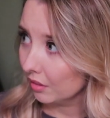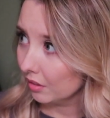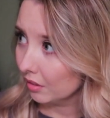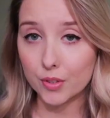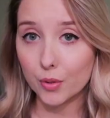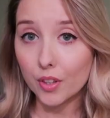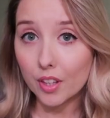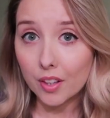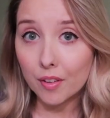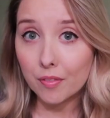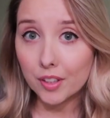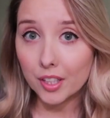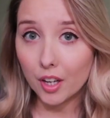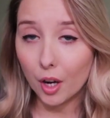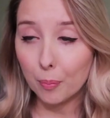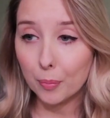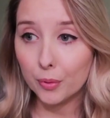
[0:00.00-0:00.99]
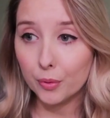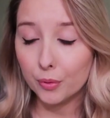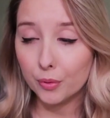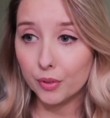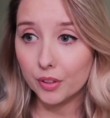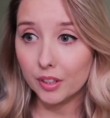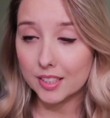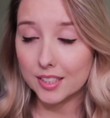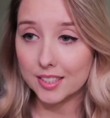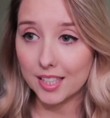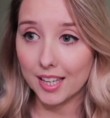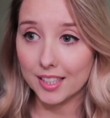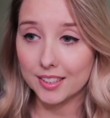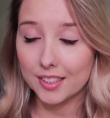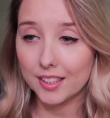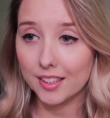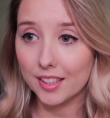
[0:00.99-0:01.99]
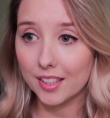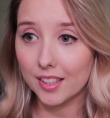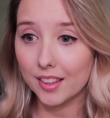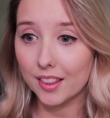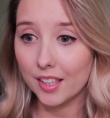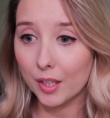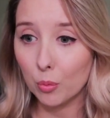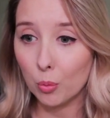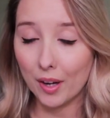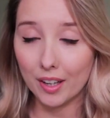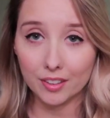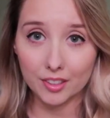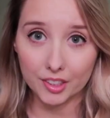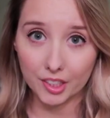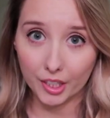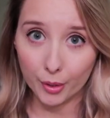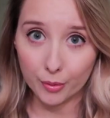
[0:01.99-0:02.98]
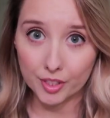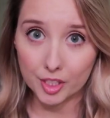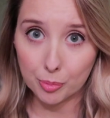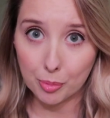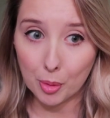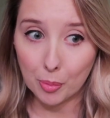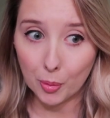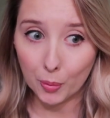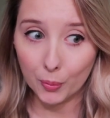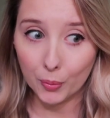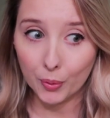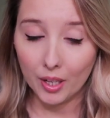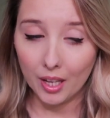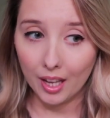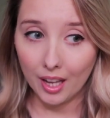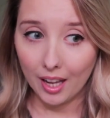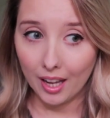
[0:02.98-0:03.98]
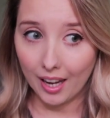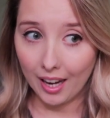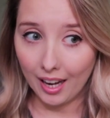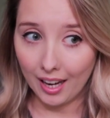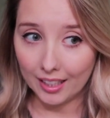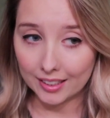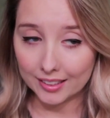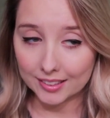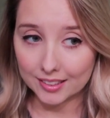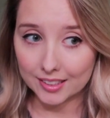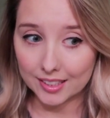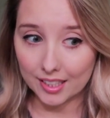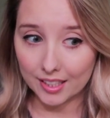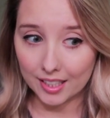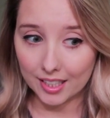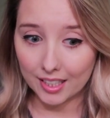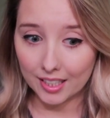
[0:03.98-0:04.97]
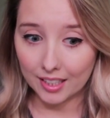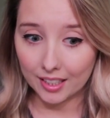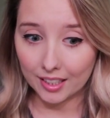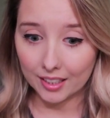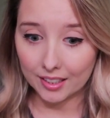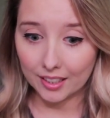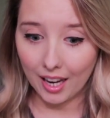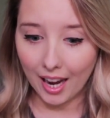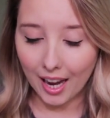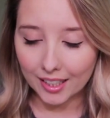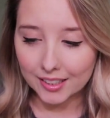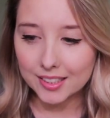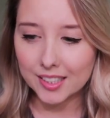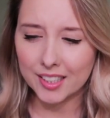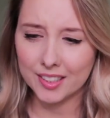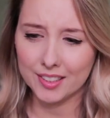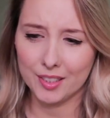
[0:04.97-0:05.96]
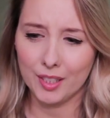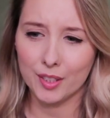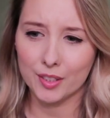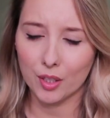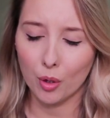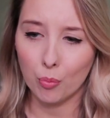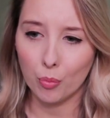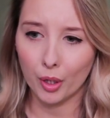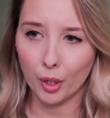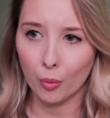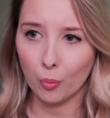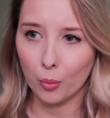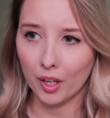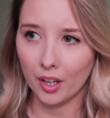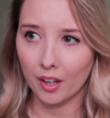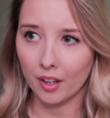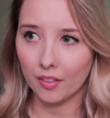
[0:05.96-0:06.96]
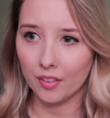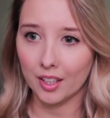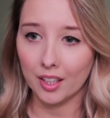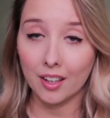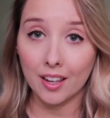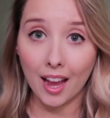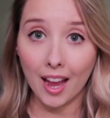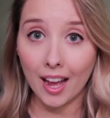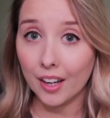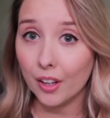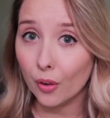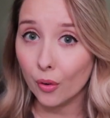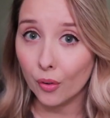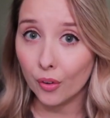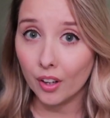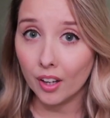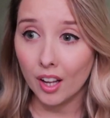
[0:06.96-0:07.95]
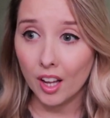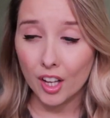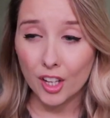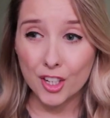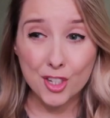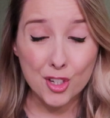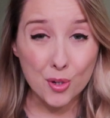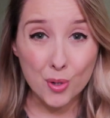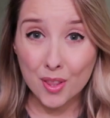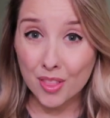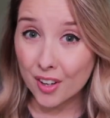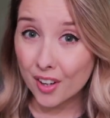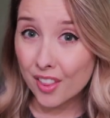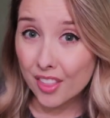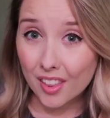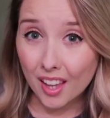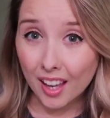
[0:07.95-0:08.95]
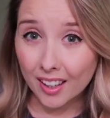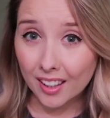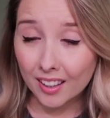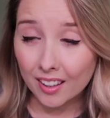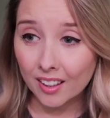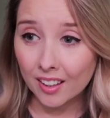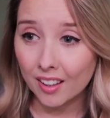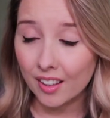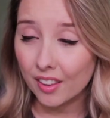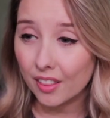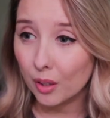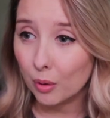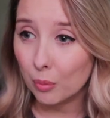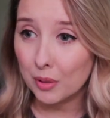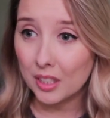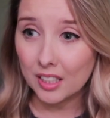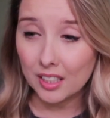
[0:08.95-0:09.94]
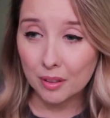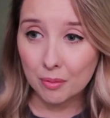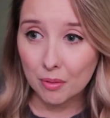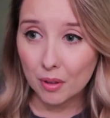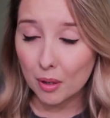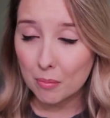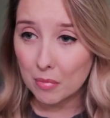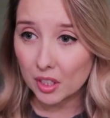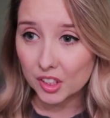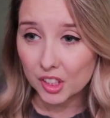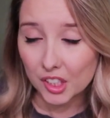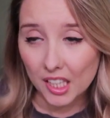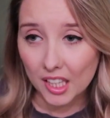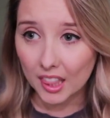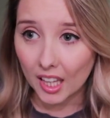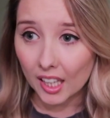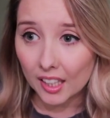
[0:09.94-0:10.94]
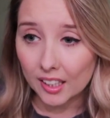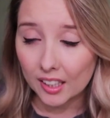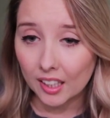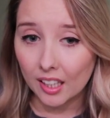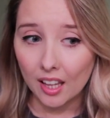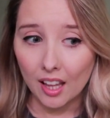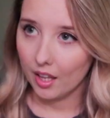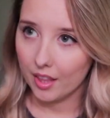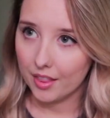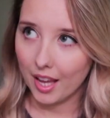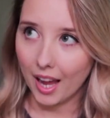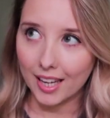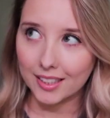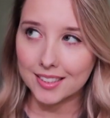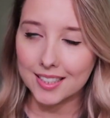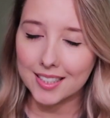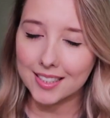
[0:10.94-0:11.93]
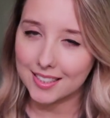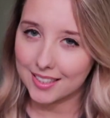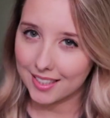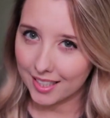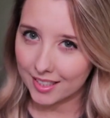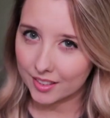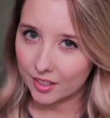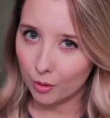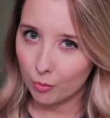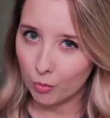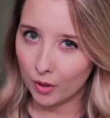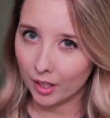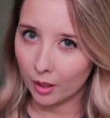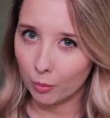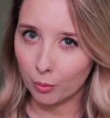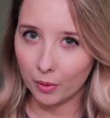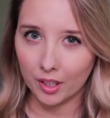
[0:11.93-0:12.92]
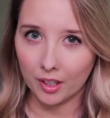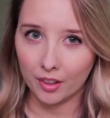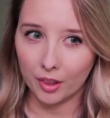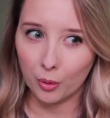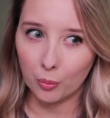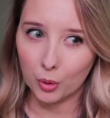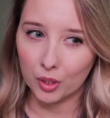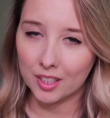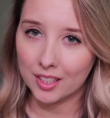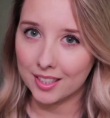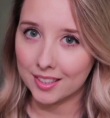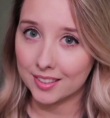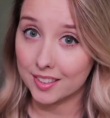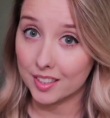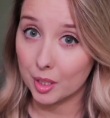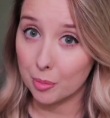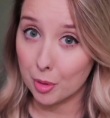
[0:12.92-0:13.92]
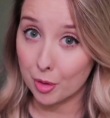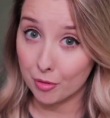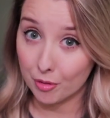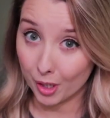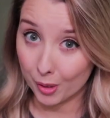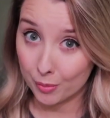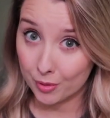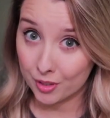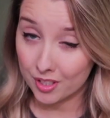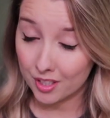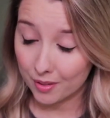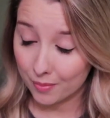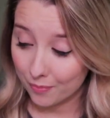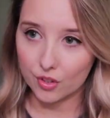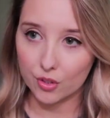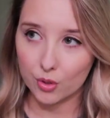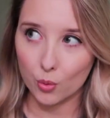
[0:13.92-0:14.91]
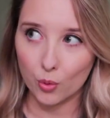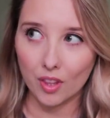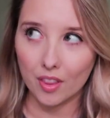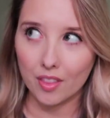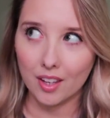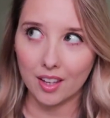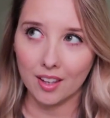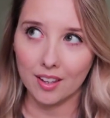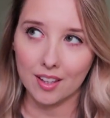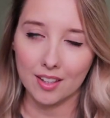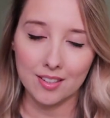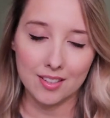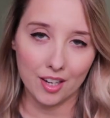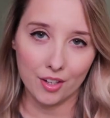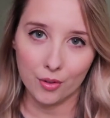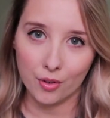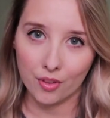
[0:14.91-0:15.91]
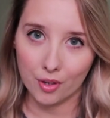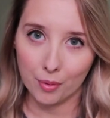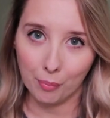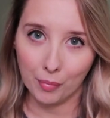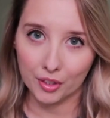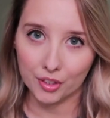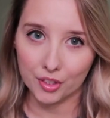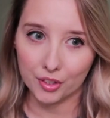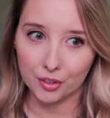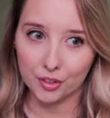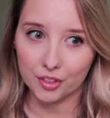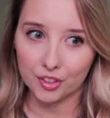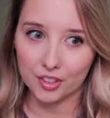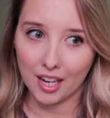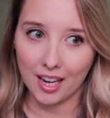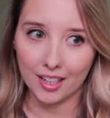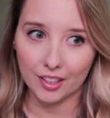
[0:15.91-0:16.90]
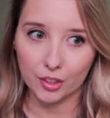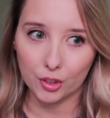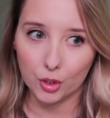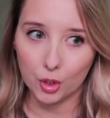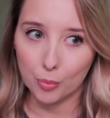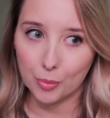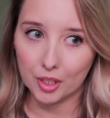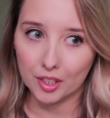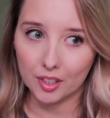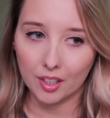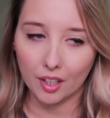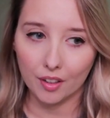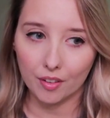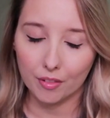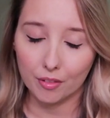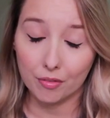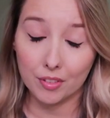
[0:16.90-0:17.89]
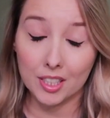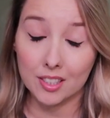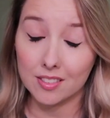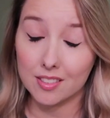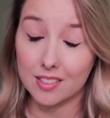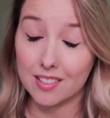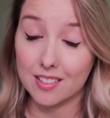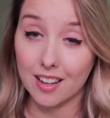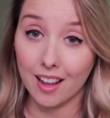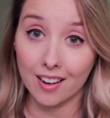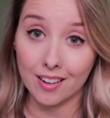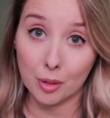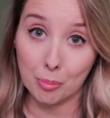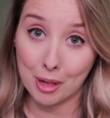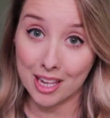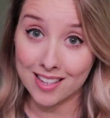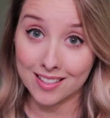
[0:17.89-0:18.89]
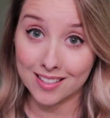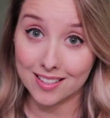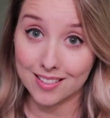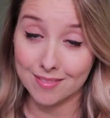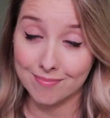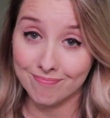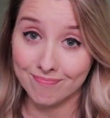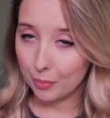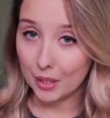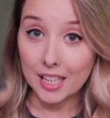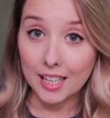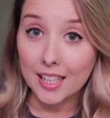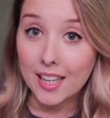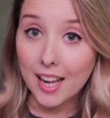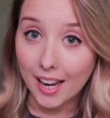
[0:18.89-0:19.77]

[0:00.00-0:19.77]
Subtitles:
So the lovely couple decided that they weren't townspeople and they had to stay somewhere where they could carry on doing their thing, their wee murdery thing. They had to stay somewhere where they wouldn't easily be found so that they could continue their murders and human feasts in peace. Benane